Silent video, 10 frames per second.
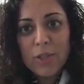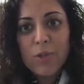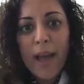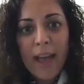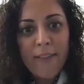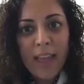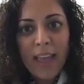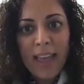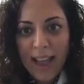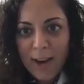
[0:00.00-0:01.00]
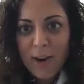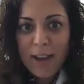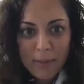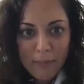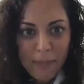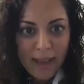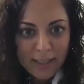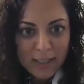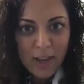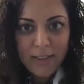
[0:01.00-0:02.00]
have a higher
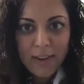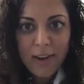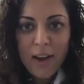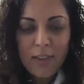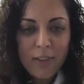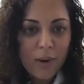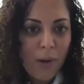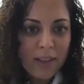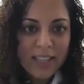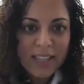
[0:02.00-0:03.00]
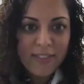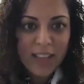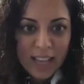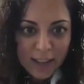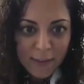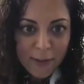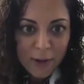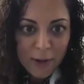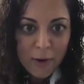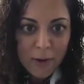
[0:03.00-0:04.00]
impact on their quality of life.
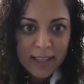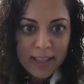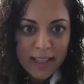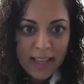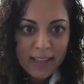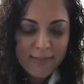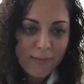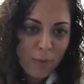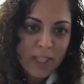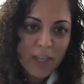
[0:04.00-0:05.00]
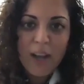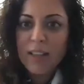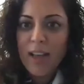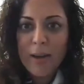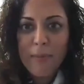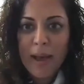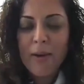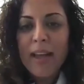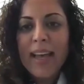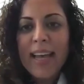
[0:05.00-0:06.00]
We talk a lot
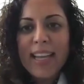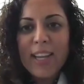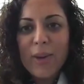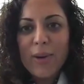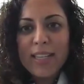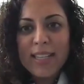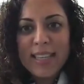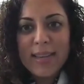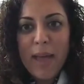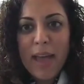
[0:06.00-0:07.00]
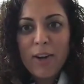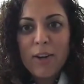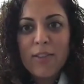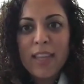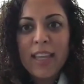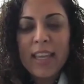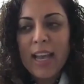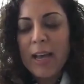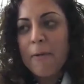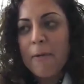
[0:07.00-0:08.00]
about, it doesn't matter
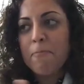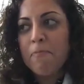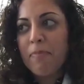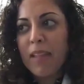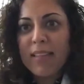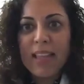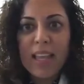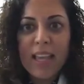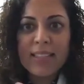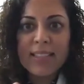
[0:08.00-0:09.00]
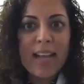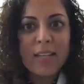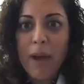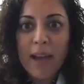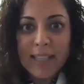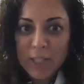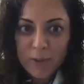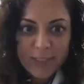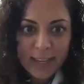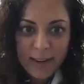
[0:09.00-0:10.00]
the exact body
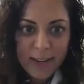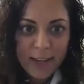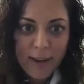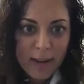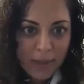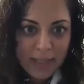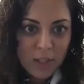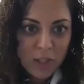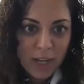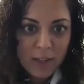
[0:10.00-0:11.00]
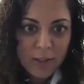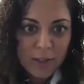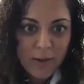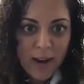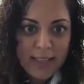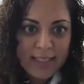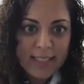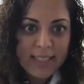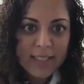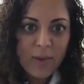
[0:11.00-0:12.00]
surface area, right? Because genital
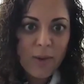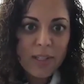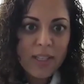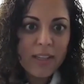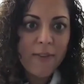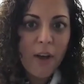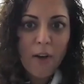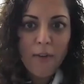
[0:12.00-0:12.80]
psoriasis is going to involve